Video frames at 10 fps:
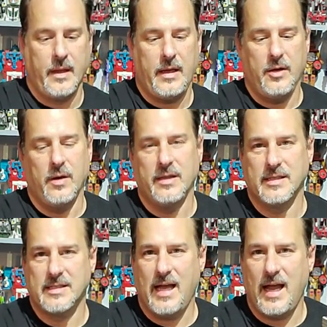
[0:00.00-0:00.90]
Here on the
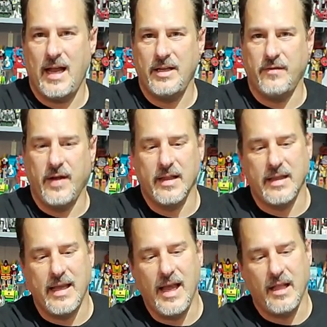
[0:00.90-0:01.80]
side, you've got
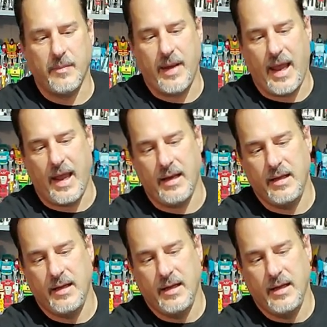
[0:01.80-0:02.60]
the helipad,